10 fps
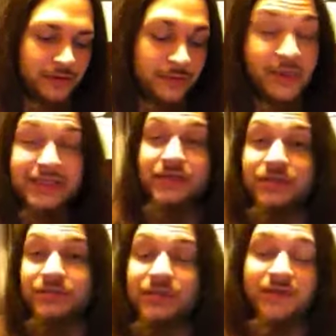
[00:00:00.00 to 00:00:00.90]
going to steal
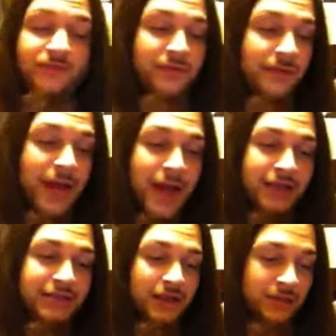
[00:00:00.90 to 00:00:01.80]
some stuff from the back
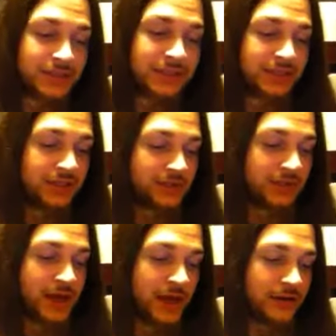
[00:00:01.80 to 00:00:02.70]
because I always tend to do
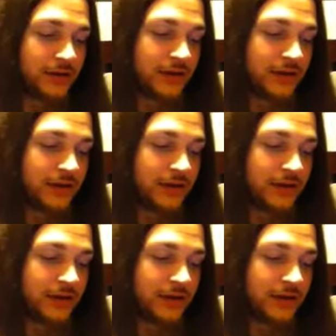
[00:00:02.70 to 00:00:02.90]
that.